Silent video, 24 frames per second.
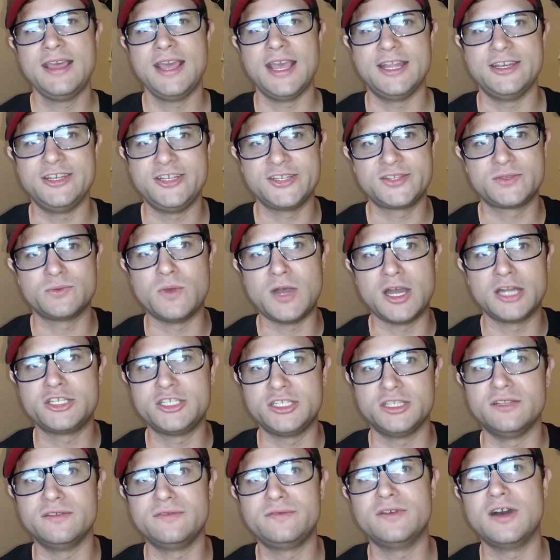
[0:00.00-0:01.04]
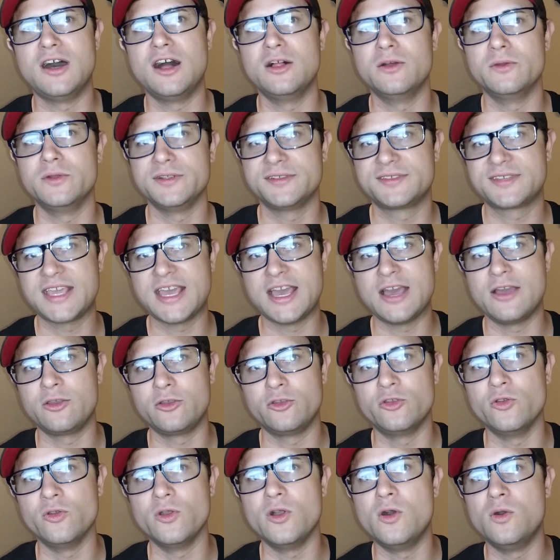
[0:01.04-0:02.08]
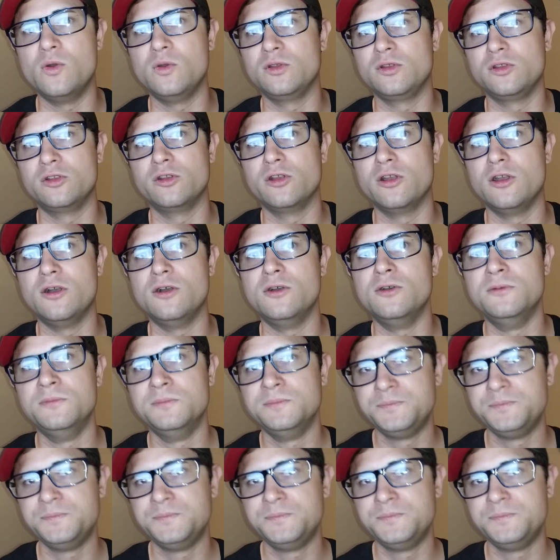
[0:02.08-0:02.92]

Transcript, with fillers: and just watching the followers count grow and grow.